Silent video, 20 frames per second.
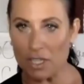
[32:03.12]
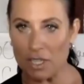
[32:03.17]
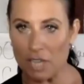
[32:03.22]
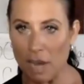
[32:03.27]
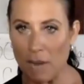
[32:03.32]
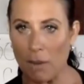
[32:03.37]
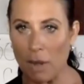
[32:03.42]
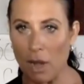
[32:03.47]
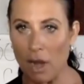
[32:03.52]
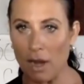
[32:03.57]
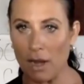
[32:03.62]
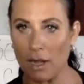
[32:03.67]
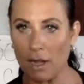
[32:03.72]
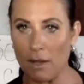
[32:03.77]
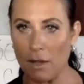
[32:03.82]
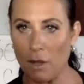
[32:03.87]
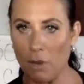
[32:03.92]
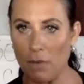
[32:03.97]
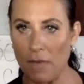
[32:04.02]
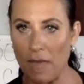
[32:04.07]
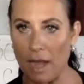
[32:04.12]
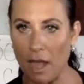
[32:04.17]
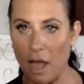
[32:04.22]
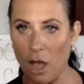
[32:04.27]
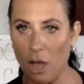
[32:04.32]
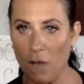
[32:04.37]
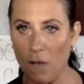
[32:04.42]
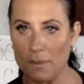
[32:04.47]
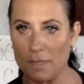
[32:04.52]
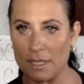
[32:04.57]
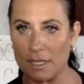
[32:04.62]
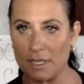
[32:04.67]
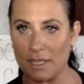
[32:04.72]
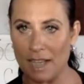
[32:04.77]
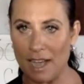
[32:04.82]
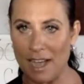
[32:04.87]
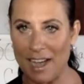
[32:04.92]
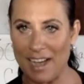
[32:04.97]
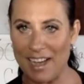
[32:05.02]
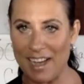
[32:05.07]
Tamara. I hope that helps.
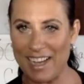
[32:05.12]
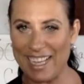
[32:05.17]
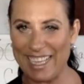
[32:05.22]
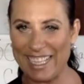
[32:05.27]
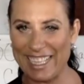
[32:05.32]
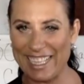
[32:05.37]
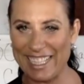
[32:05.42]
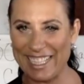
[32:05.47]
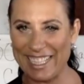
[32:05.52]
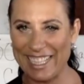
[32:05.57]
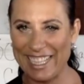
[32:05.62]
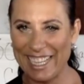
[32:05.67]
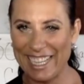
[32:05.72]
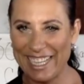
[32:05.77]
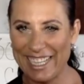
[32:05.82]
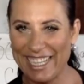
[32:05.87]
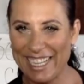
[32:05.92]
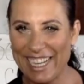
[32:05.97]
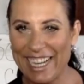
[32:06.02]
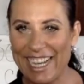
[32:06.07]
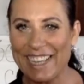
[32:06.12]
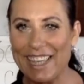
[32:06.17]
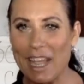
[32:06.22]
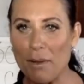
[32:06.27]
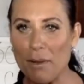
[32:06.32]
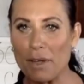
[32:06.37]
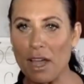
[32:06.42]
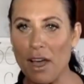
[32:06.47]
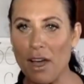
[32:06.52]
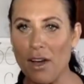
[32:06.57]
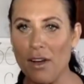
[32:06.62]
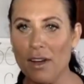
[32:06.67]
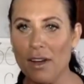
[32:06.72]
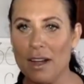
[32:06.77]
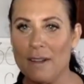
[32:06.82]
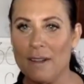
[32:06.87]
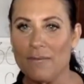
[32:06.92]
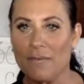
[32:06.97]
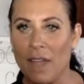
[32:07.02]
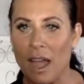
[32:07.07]
there we go.
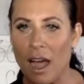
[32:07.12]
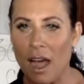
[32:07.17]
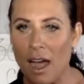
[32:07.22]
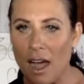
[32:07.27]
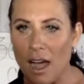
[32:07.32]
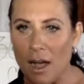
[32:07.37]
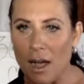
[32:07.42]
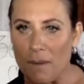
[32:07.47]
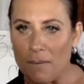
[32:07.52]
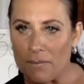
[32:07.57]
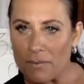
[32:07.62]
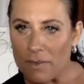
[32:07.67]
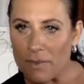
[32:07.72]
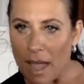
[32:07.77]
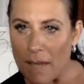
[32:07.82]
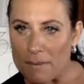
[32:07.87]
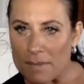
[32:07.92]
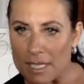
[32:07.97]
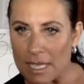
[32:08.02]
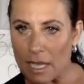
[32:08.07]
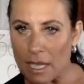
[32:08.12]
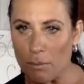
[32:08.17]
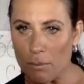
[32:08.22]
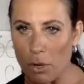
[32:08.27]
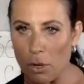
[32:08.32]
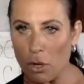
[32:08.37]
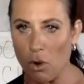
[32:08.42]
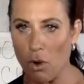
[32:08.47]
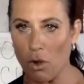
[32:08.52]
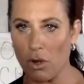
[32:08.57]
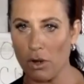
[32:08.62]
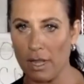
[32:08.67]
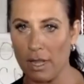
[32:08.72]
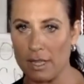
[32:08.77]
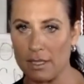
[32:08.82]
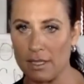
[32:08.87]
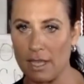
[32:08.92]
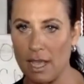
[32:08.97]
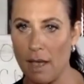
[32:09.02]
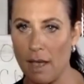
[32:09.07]
I'm seeing book order.
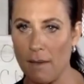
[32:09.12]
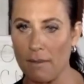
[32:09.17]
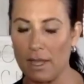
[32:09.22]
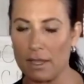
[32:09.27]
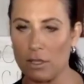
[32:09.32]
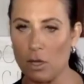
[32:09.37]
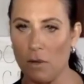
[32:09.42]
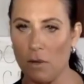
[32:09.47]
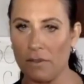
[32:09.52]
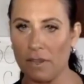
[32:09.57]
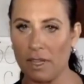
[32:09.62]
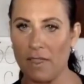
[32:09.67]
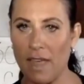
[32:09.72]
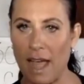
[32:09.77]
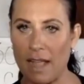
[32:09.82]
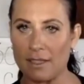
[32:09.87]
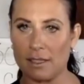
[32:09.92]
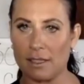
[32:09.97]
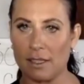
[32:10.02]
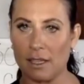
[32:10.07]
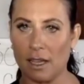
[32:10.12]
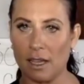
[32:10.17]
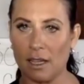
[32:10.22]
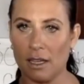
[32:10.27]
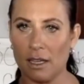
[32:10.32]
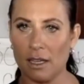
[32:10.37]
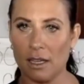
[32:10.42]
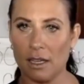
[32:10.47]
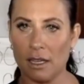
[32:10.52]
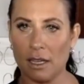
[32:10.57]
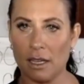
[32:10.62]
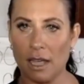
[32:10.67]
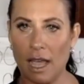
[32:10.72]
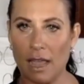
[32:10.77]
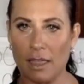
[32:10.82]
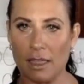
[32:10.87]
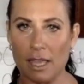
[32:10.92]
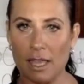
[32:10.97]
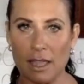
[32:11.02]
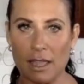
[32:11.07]
Let's hopefully that's the, I
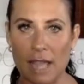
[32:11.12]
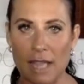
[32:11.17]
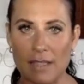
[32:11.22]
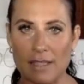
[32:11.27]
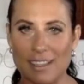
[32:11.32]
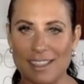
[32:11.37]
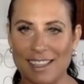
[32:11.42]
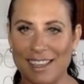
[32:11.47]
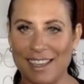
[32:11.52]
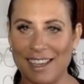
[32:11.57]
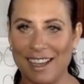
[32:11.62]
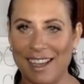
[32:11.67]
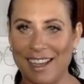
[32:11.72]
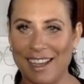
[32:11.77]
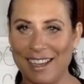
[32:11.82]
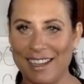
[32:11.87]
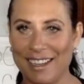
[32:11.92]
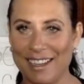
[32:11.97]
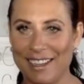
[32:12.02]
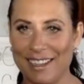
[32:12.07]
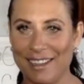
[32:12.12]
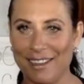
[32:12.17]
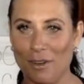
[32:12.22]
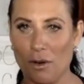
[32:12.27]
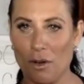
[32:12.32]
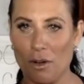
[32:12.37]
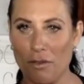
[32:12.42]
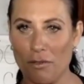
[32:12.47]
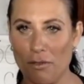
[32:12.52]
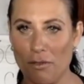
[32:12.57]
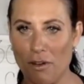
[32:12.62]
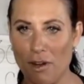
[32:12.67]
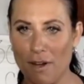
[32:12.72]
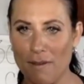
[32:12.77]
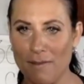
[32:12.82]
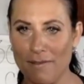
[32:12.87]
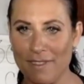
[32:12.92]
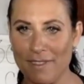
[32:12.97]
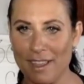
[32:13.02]
think that's the order form.